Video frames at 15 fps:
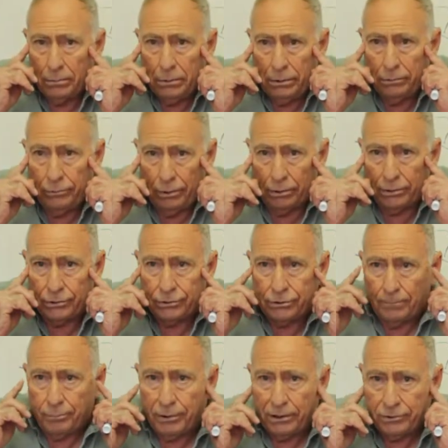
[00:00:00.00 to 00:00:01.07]
you notice
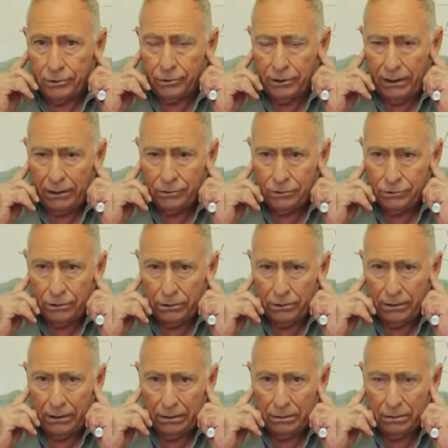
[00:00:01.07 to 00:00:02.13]
some pressure changes in your
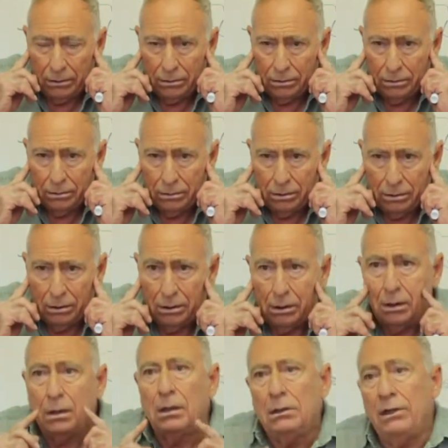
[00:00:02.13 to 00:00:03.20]
head.
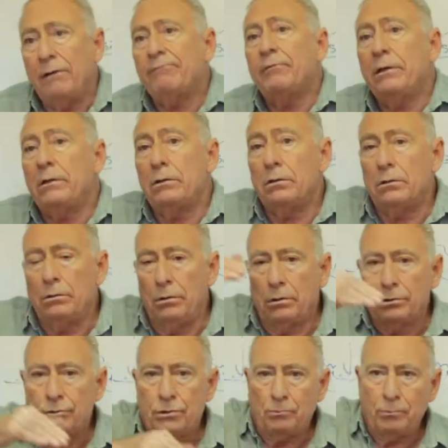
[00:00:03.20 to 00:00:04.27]
Definitely you're going to
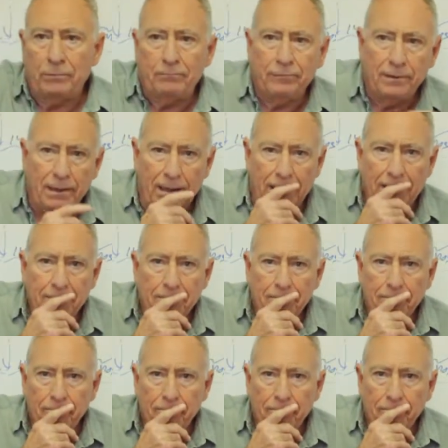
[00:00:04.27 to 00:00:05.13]
notice them when flying,